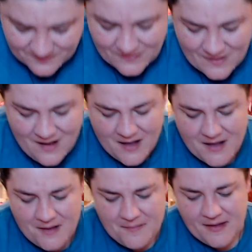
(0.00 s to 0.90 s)

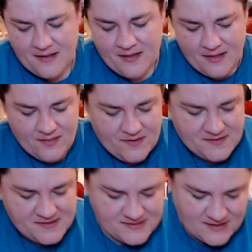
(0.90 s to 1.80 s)
Um,
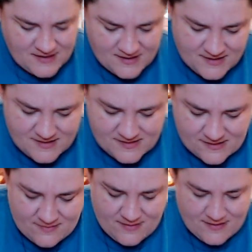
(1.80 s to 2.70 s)
this is
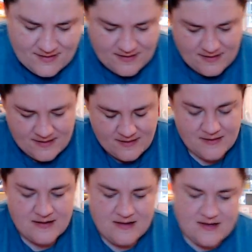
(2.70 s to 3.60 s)

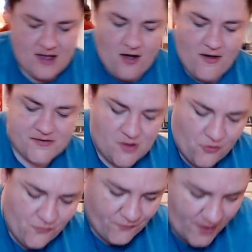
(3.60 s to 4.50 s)

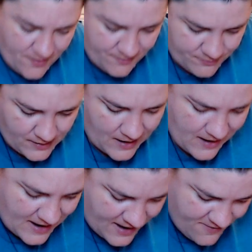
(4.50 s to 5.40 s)
also from
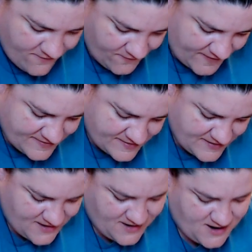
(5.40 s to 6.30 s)
Av. Let's see
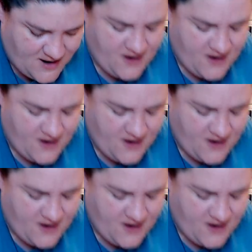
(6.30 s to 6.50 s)
here.